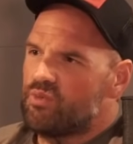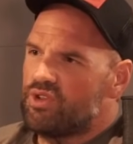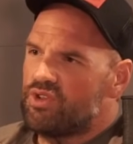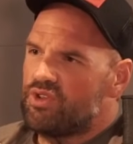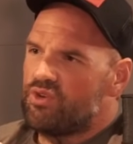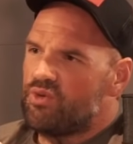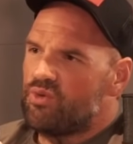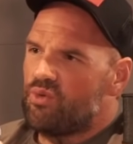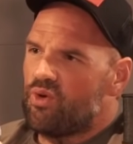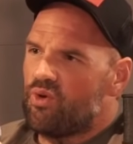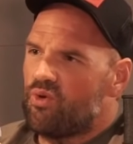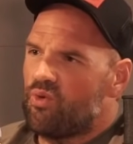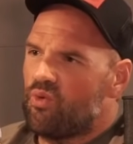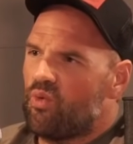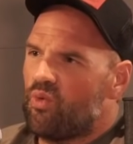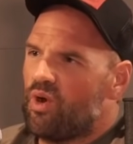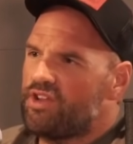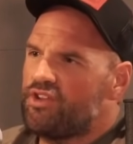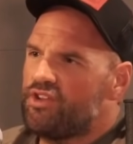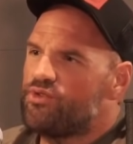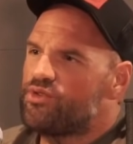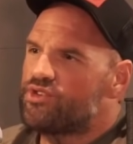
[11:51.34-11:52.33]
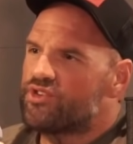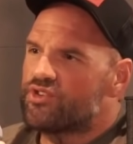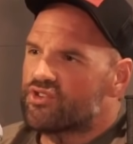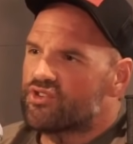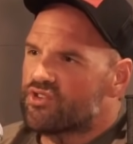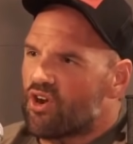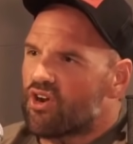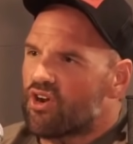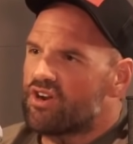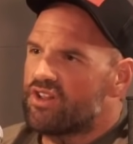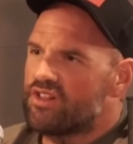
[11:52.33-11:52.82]
with you when you
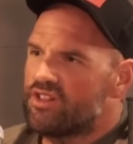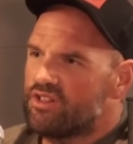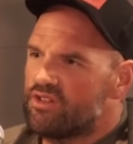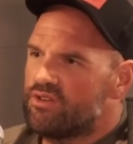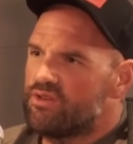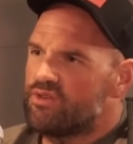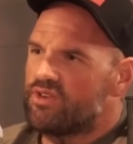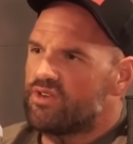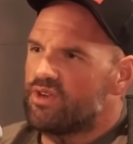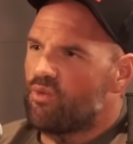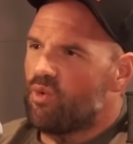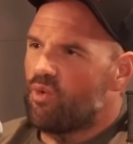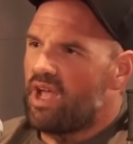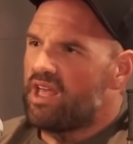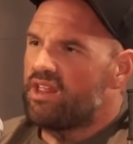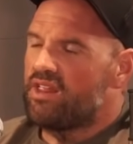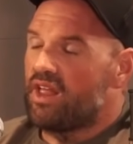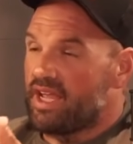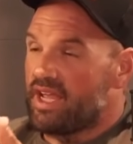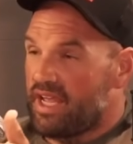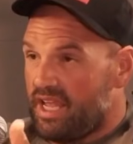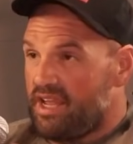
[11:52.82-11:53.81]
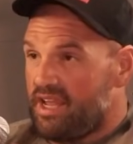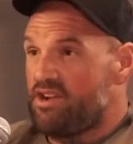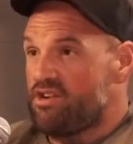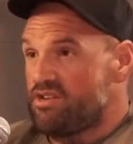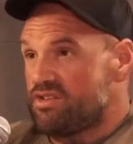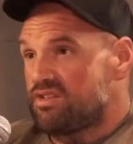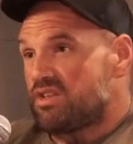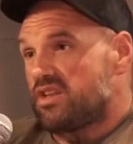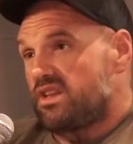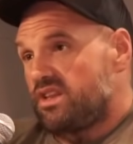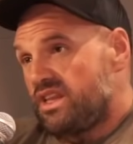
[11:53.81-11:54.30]
started losing weight? Like,
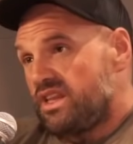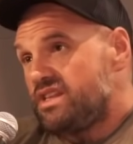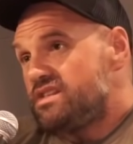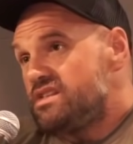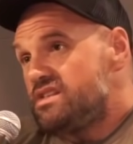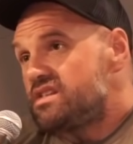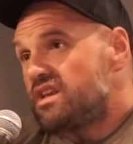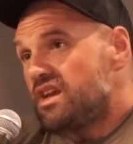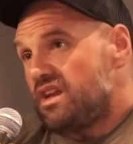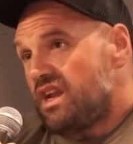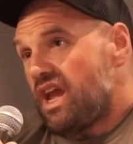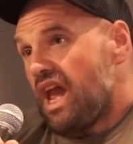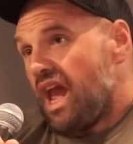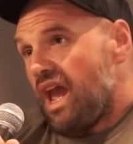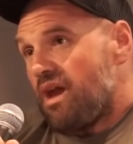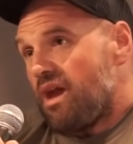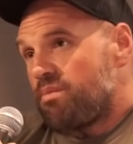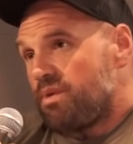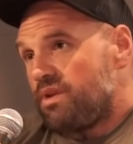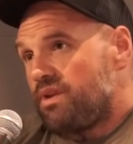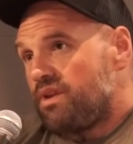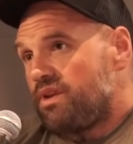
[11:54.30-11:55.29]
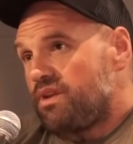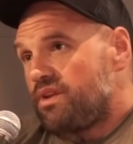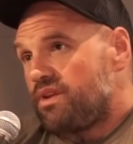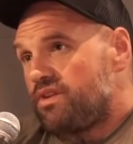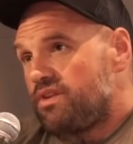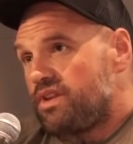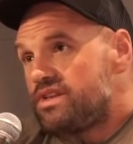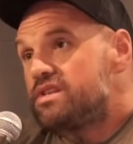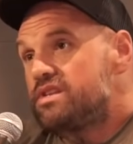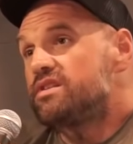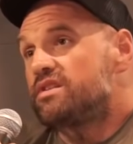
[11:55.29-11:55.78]
this is going to happen.
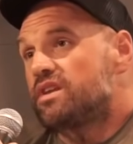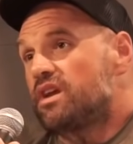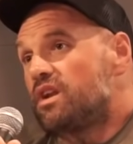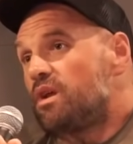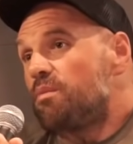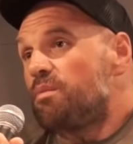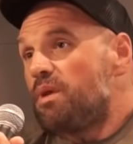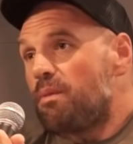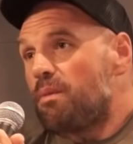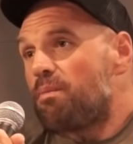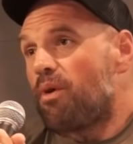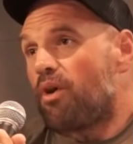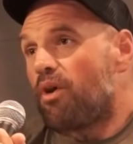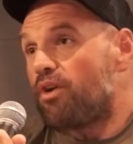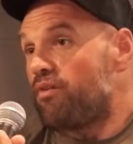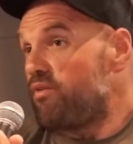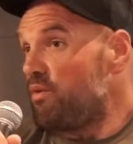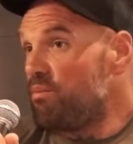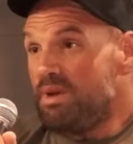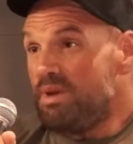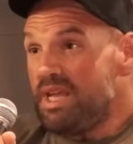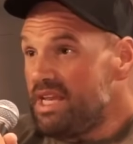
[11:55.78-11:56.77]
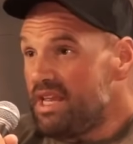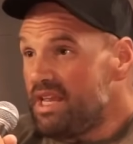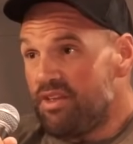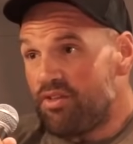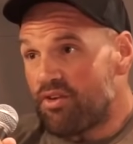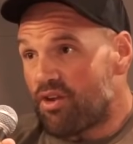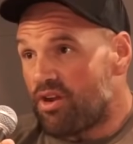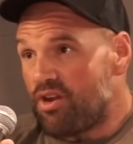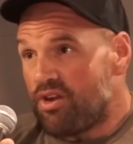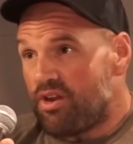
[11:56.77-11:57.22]
This is going to be a part of it. Me neither.